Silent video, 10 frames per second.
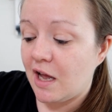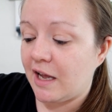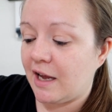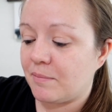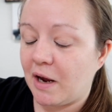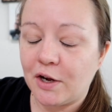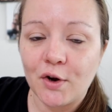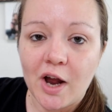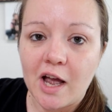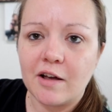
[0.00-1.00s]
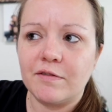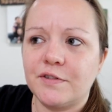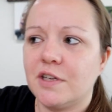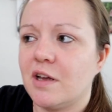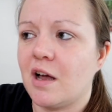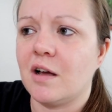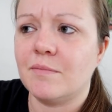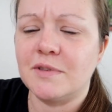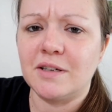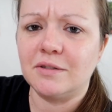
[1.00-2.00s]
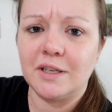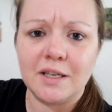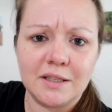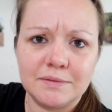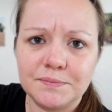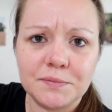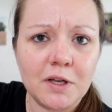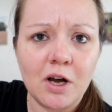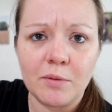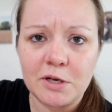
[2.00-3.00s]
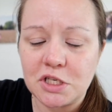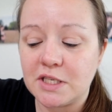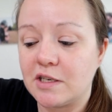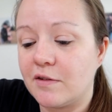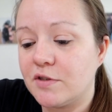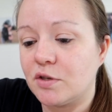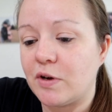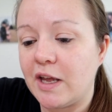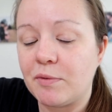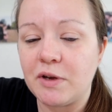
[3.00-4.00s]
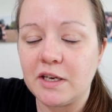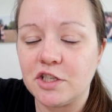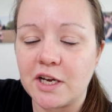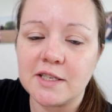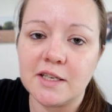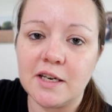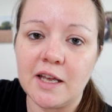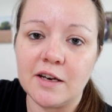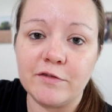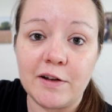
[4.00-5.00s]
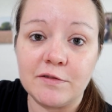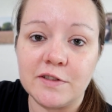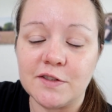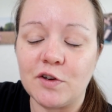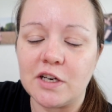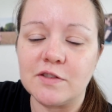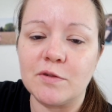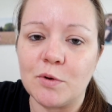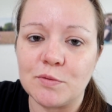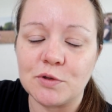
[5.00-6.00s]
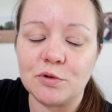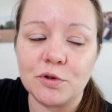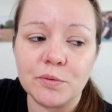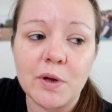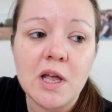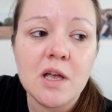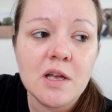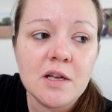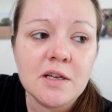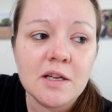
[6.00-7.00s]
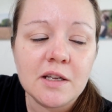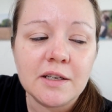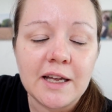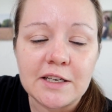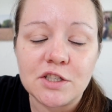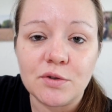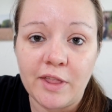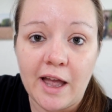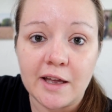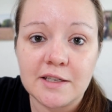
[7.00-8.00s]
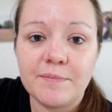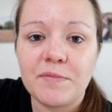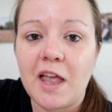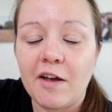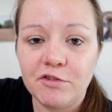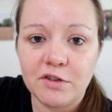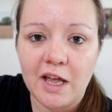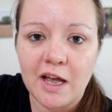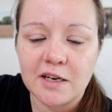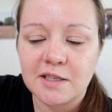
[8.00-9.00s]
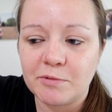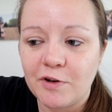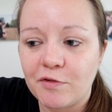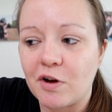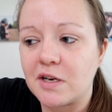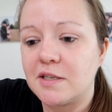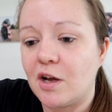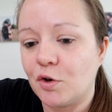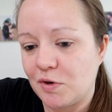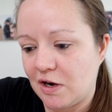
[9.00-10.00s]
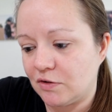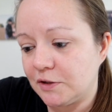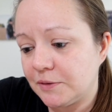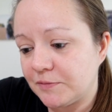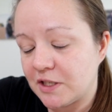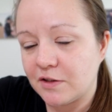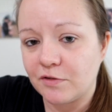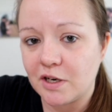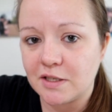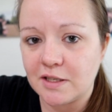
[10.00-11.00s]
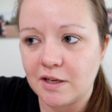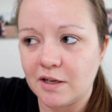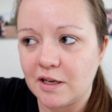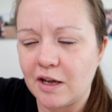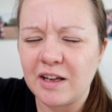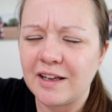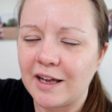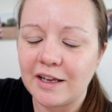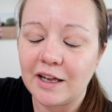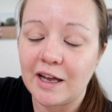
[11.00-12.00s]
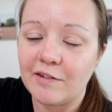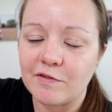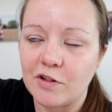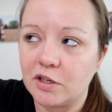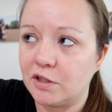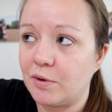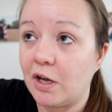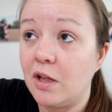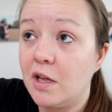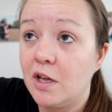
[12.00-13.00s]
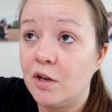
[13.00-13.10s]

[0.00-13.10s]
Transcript: I had Minecraft, um, Zelda, all bunch of stuff. So I, we, Jackson and five of his friends from homeschool group got to do that. After that, some of our friends hung around. It's the friends that, I haven't vlogged in a while,